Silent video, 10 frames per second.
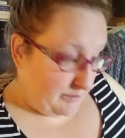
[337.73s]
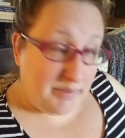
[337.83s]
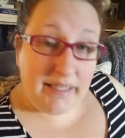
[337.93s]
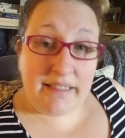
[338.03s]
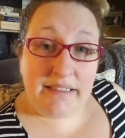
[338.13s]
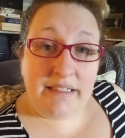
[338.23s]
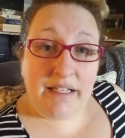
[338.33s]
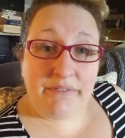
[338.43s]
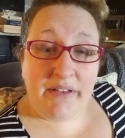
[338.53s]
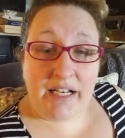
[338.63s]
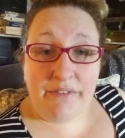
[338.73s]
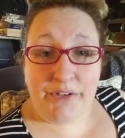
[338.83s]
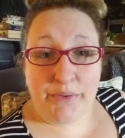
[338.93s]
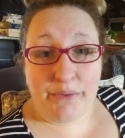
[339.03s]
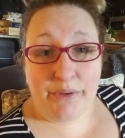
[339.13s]
But if any of
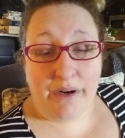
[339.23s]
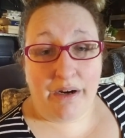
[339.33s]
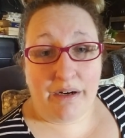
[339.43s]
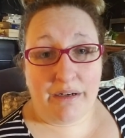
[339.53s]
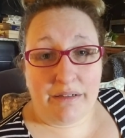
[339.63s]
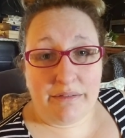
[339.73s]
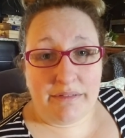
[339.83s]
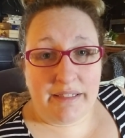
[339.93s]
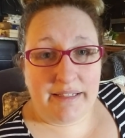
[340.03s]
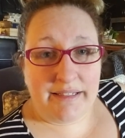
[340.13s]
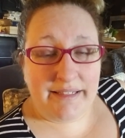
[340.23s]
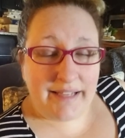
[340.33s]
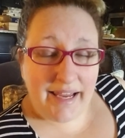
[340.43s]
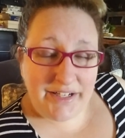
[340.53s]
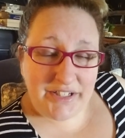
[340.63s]
you are
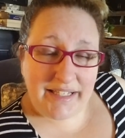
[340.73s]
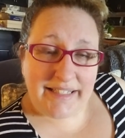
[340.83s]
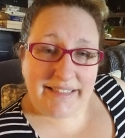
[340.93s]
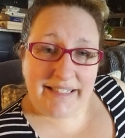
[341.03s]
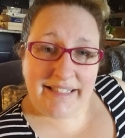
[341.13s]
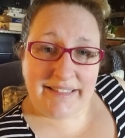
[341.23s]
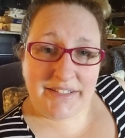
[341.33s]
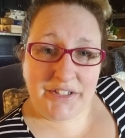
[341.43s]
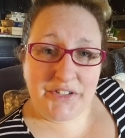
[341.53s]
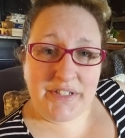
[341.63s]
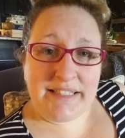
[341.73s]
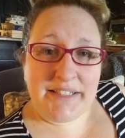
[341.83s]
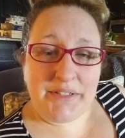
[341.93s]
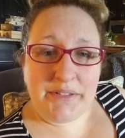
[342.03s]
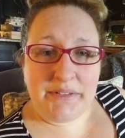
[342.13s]
engaging in surgery
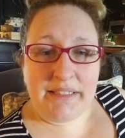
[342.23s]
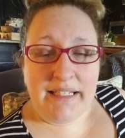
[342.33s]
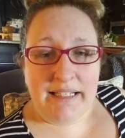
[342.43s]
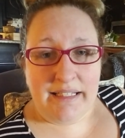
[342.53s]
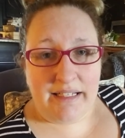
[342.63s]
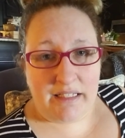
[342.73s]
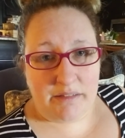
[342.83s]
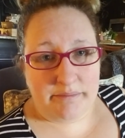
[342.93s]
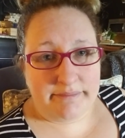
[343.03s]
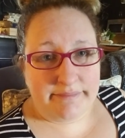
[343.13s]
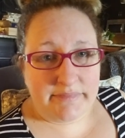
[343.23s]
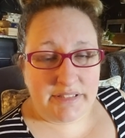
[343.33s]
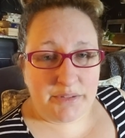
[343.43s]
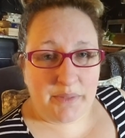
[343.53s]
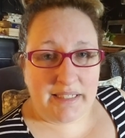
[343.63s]
soon, I
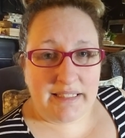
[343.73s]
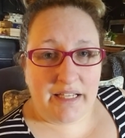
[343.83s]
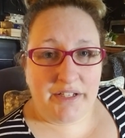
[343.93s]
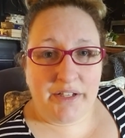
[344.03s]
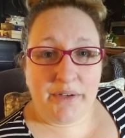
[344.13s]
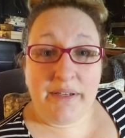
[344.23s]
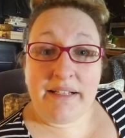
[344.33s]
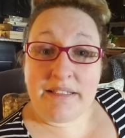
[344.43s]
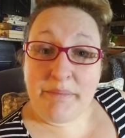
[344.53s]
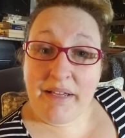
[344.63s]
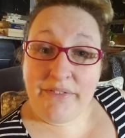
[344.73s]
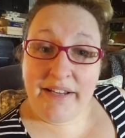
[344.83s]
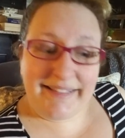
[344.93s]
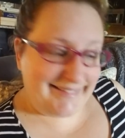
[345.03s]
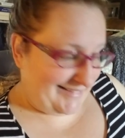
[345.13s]
just wanted to let you know it is my
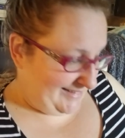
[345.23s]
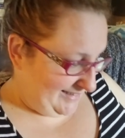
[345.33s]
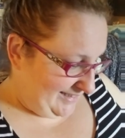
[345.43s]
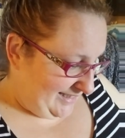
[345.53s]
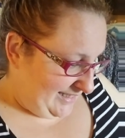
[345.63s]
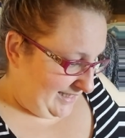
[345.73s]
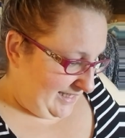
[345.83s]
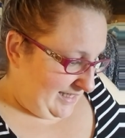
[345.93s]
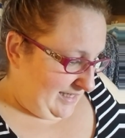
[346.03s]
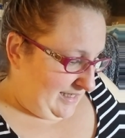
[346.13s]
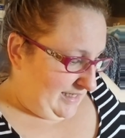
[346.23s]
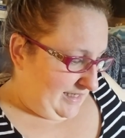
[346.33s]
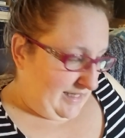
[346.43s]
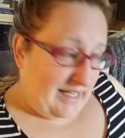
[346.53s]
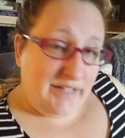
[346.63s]
friend.
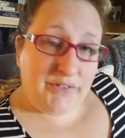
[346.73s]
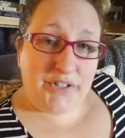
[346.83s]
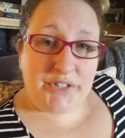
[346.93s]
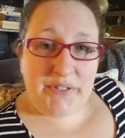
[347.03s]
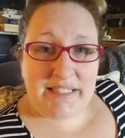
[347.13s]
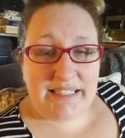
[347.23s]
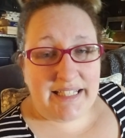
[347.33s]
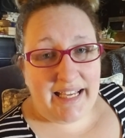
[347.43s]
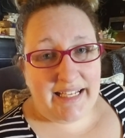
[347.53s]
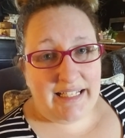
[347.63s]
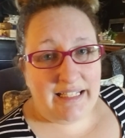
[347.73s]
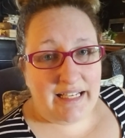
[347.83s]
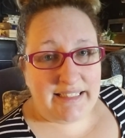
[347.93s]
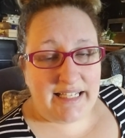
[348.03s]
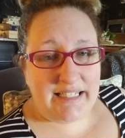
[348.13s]
And of course, Crystal Light.
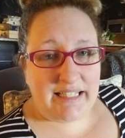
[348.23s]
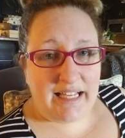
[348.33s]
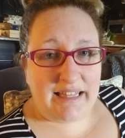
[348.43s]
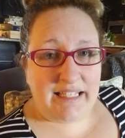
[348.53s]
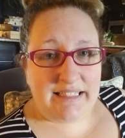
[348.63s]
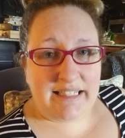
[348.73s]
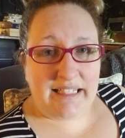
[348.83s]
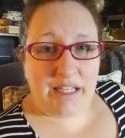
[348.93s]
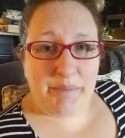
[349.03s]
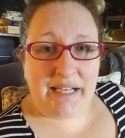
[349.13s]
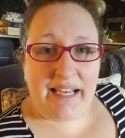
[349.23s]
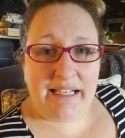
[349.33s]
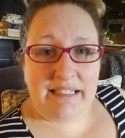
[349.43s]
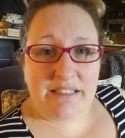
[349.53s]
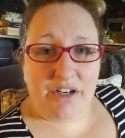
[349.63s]
I tend to like things like
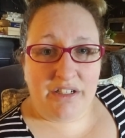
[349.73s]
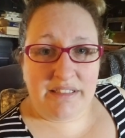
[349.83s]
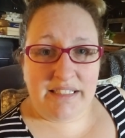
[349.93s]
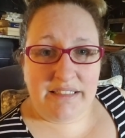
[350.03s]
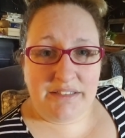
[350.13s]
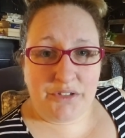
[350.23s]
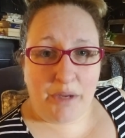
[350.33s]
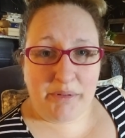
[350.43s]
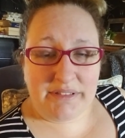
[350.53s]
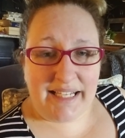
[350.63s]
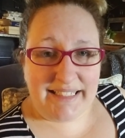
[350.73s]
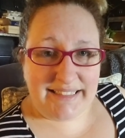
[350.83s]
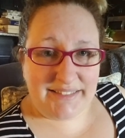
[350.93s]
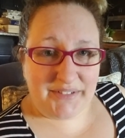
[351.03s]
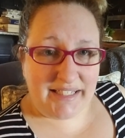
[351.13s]
lemonade and tart tropical
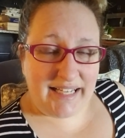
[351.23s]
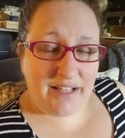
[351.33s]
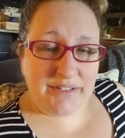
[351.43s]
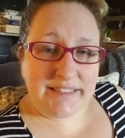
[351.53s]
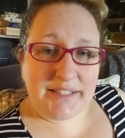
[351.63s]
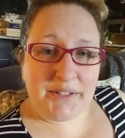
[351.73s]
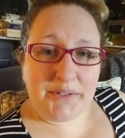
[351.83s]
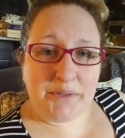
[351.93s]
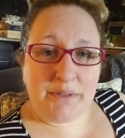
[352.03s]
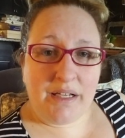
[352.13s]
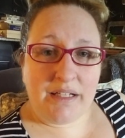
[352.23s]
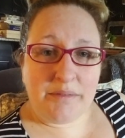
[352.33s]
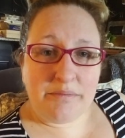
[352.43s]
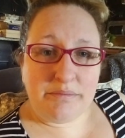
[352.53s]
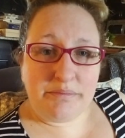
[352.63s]
tastes right now.
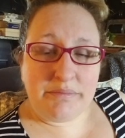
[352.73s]
So